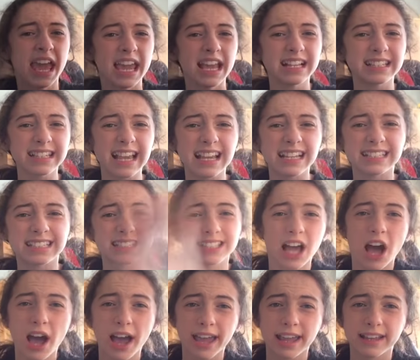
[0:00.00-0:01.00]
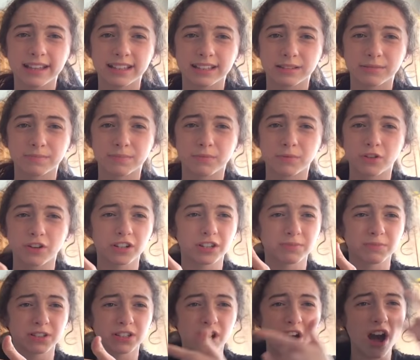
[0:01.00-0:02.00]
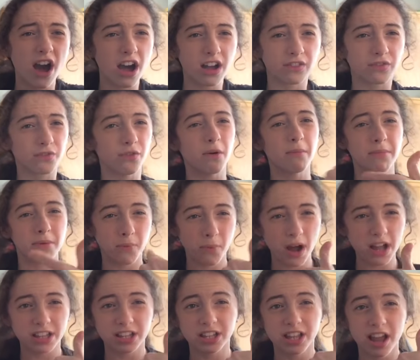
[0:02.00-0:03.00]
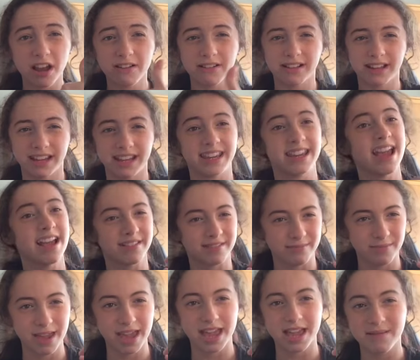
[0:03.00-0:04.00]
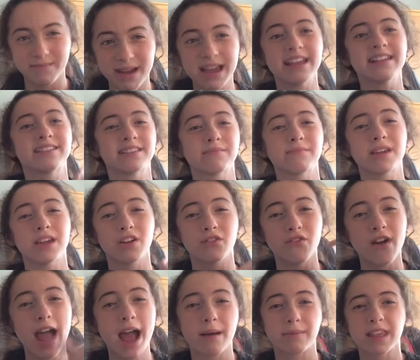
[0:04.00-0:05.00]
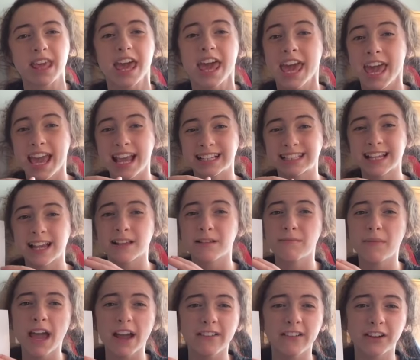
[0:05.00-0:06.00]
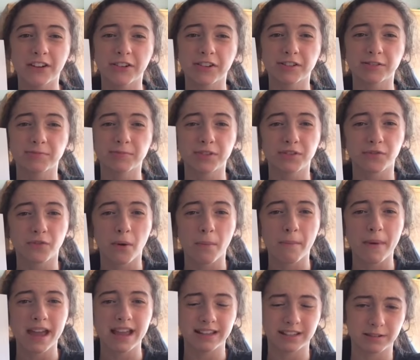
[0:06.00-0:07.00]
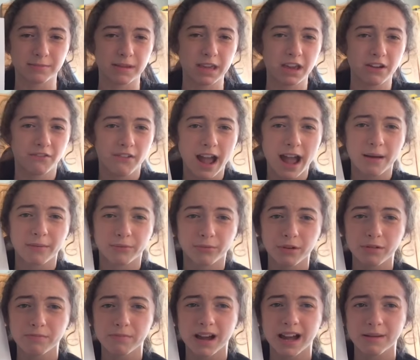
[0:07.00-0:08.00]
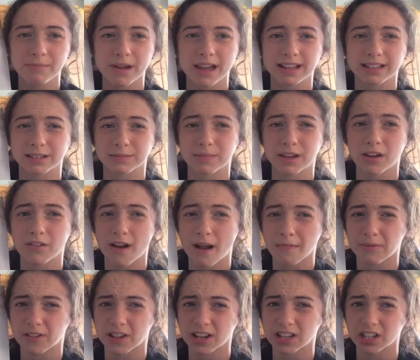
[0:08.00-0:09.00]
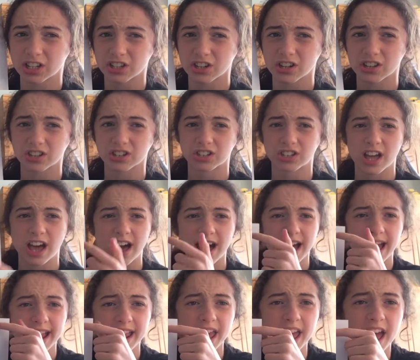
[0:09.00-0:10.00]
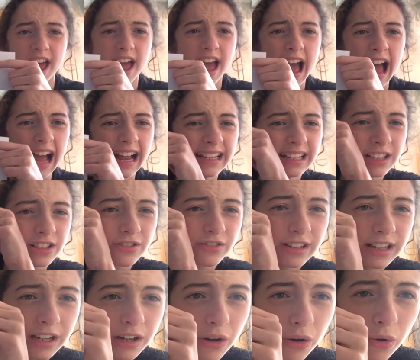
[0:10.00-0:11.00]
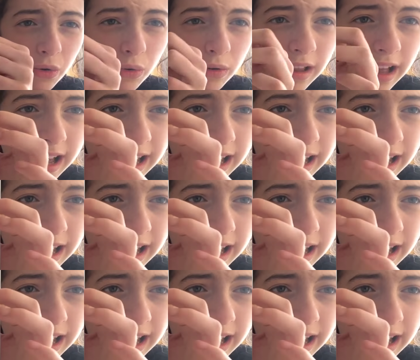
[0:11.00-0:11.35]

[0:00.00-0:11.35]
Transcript: It's a signed Christmas card from the one and only, yes me, Amazing Mia Rap. It says Merry Christmas from Amazing Mia Rap with my Amazing Mia Rap signature at the side. And it's really cool,